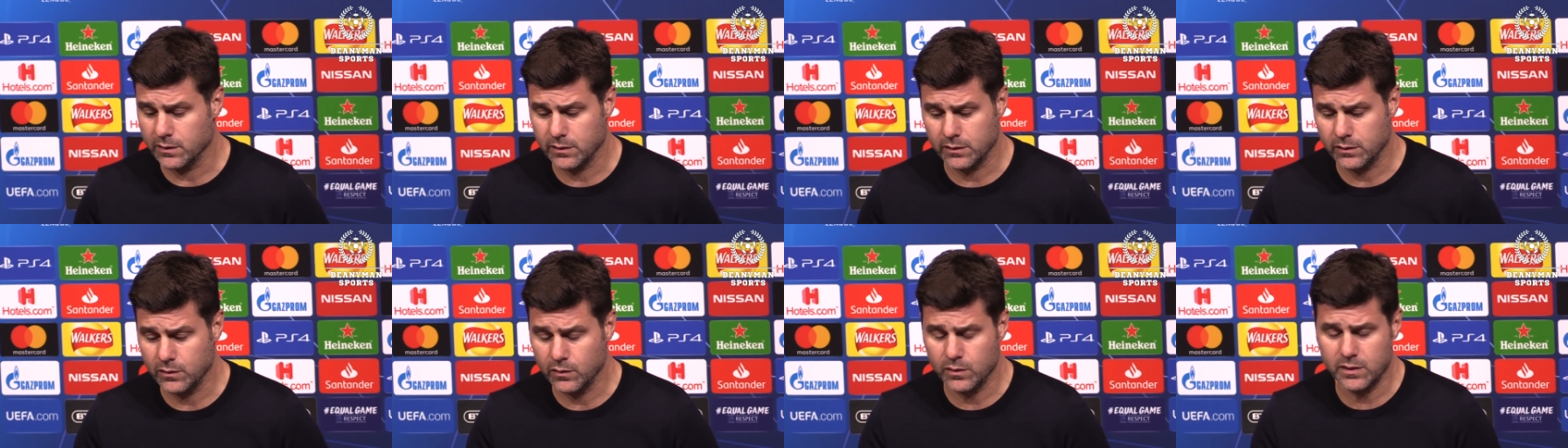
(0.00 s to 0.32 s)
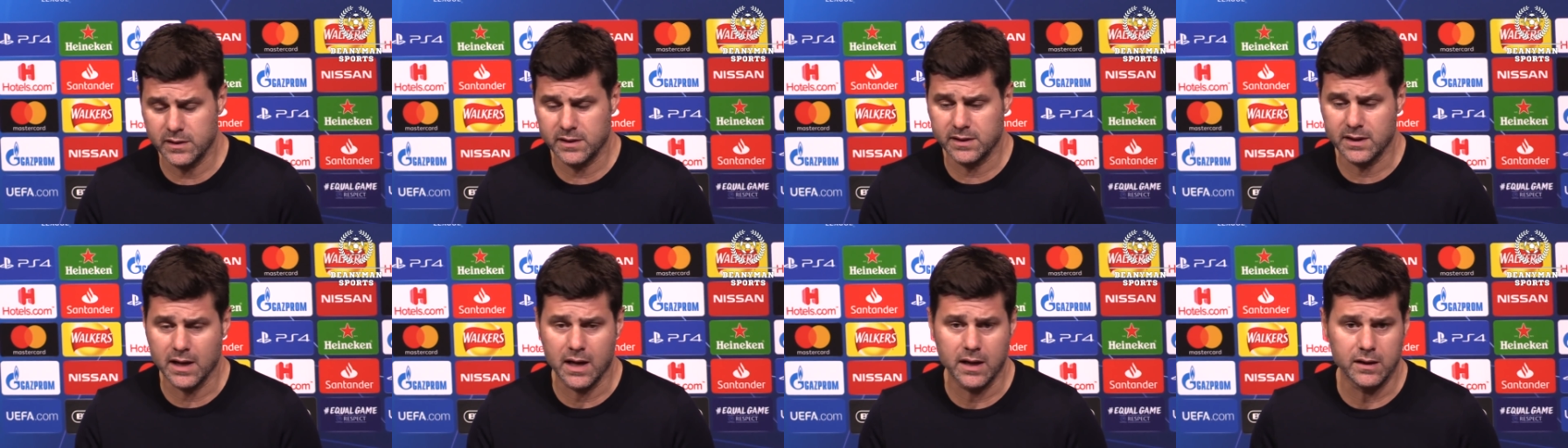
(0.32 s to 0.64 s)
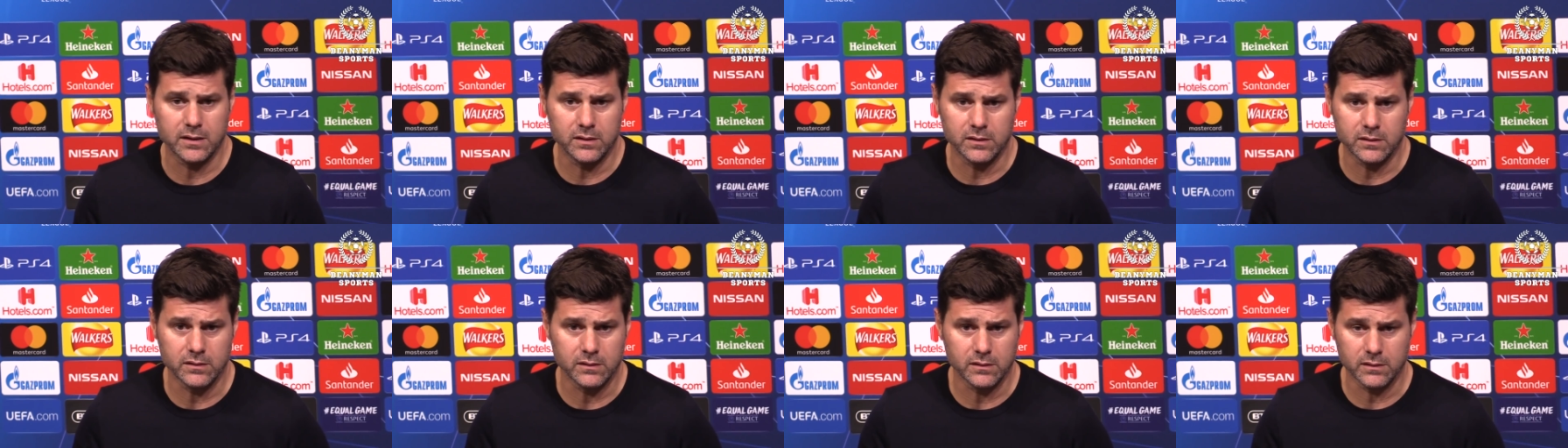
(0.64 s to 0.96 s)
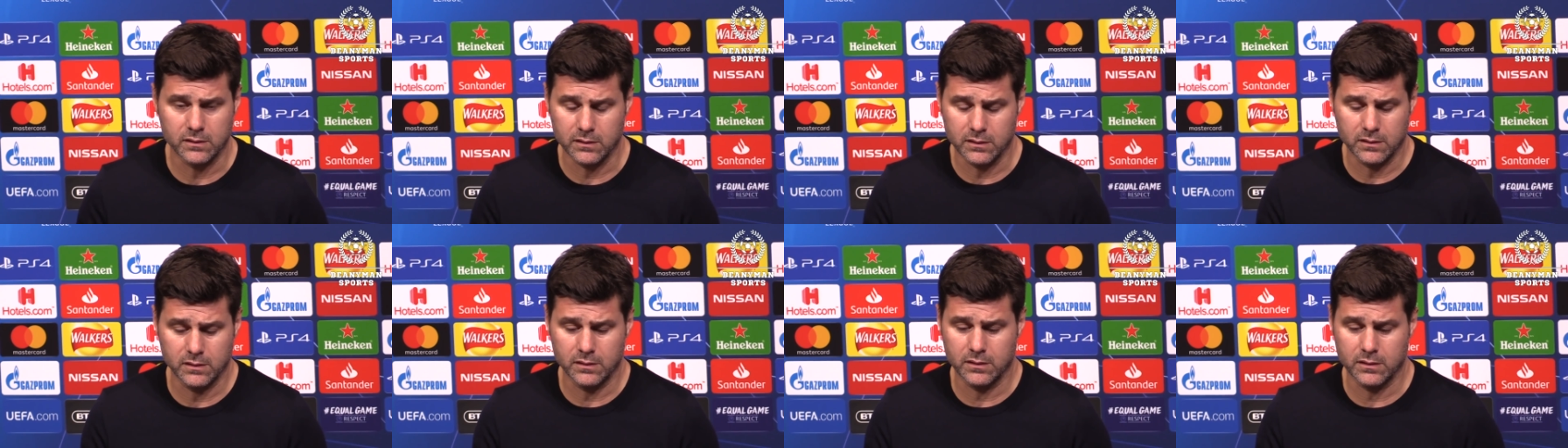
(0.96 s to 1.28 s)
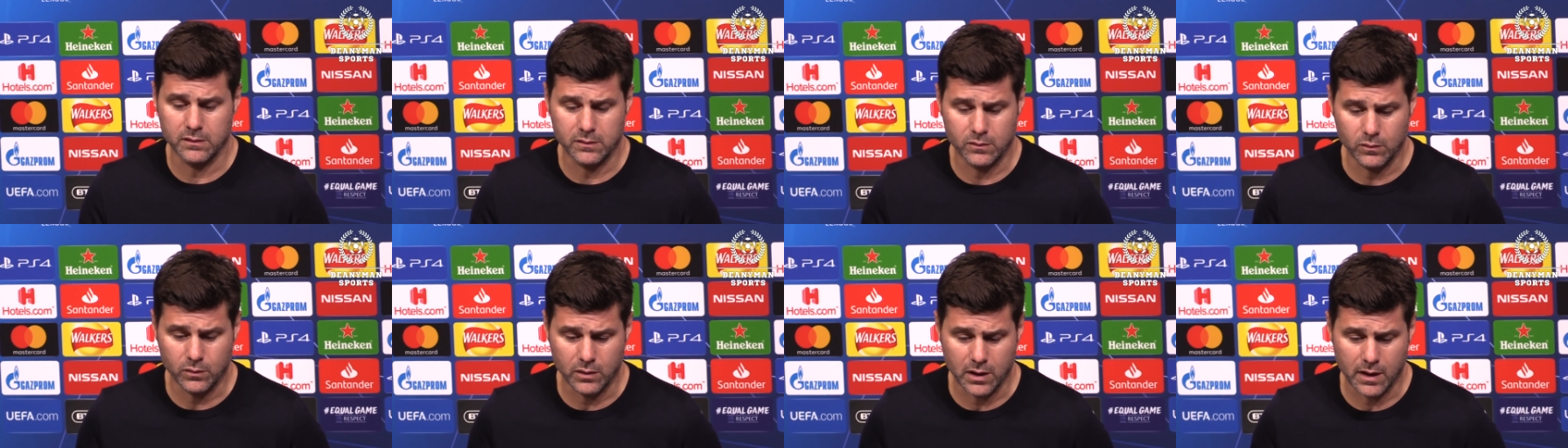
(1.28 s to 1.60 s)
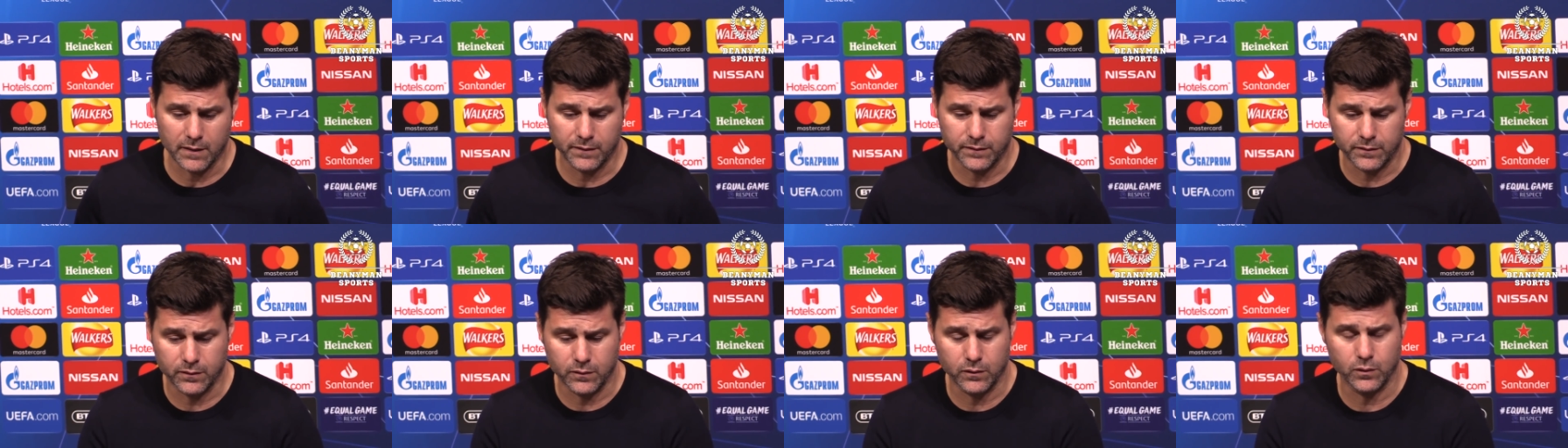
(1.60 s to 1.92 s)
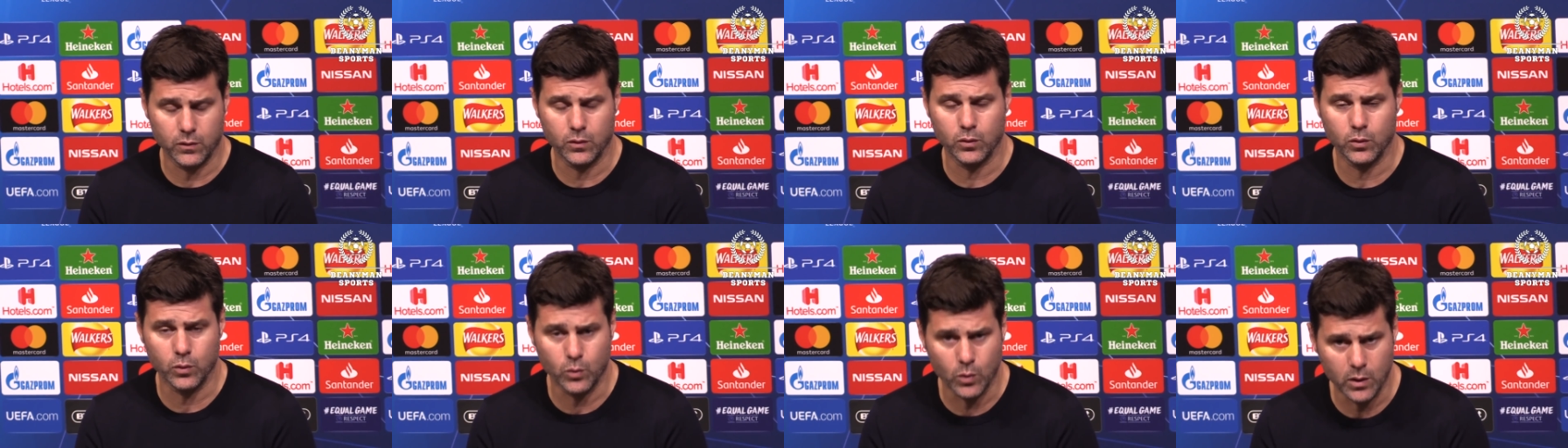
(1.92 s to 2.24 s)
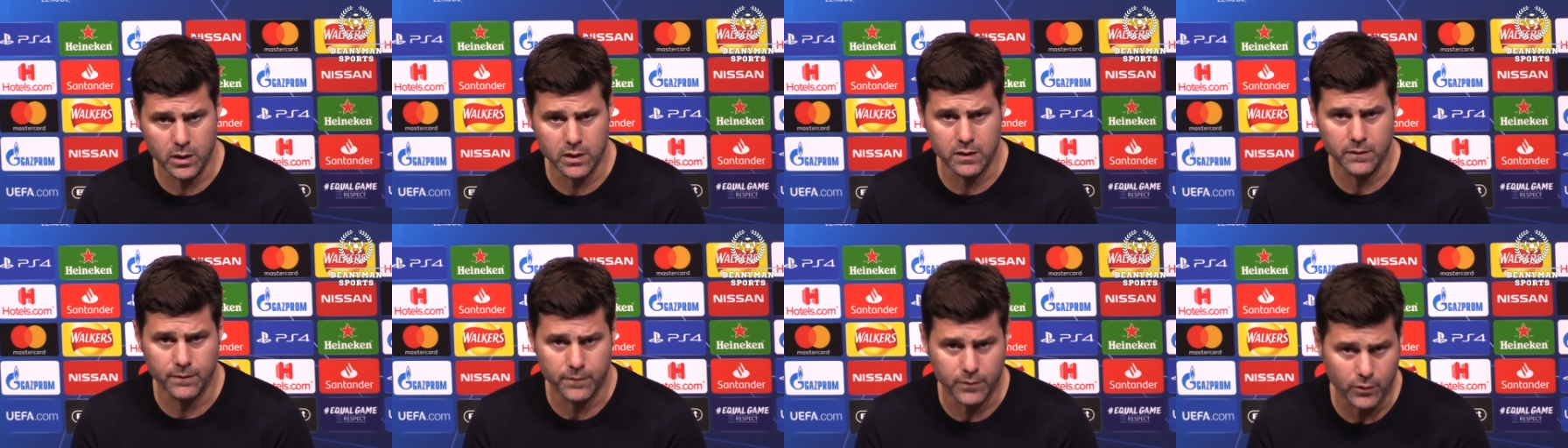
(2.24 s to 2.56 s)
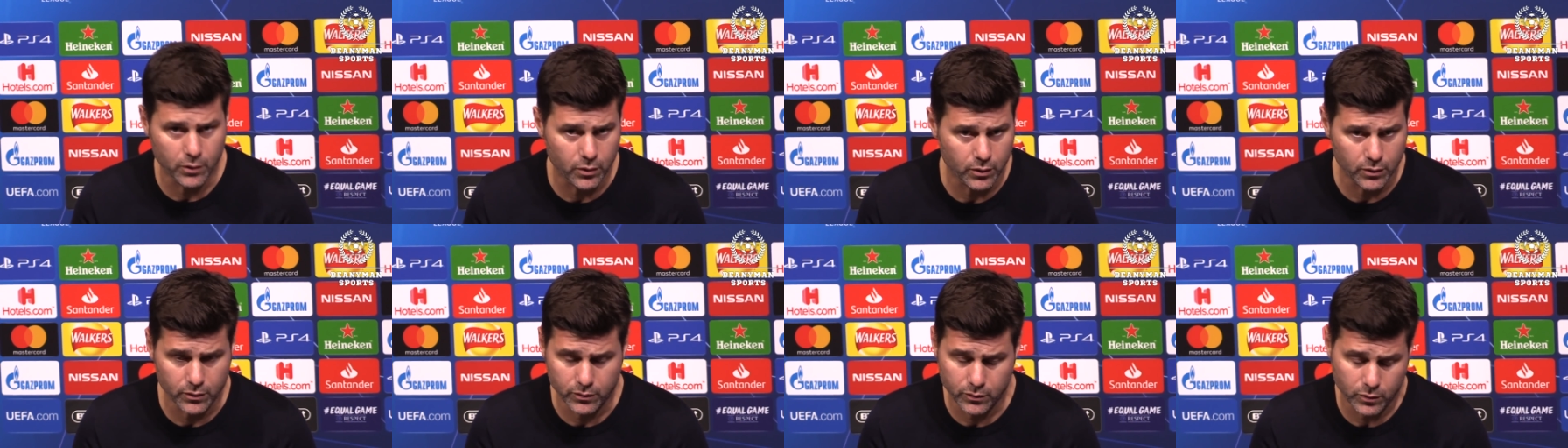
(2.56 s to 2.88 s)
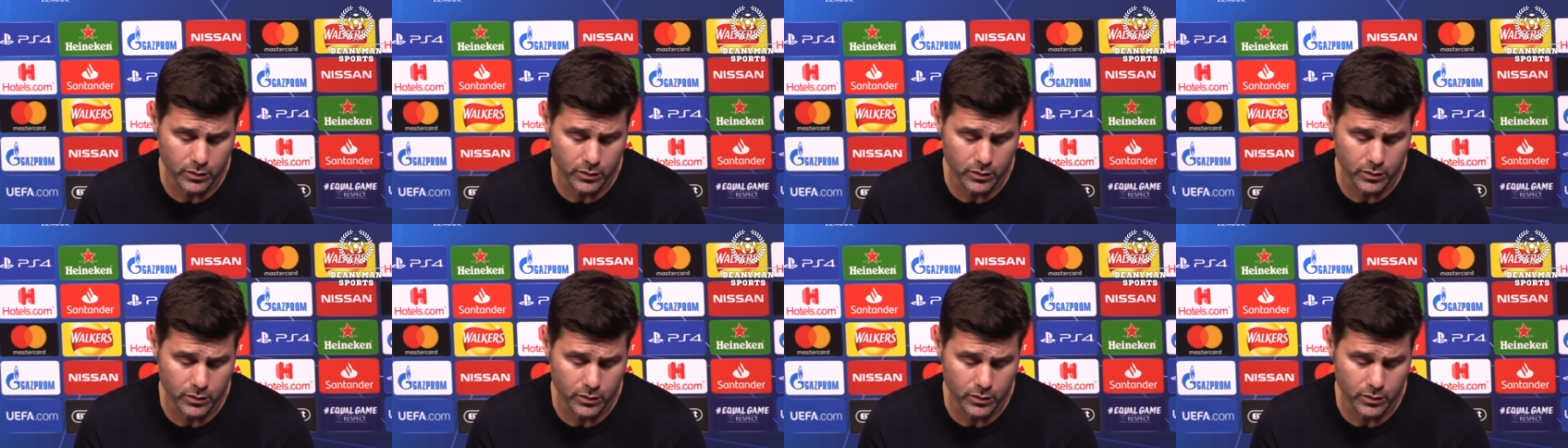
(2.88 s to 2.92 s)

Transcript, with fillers: you design uh, to have 24 or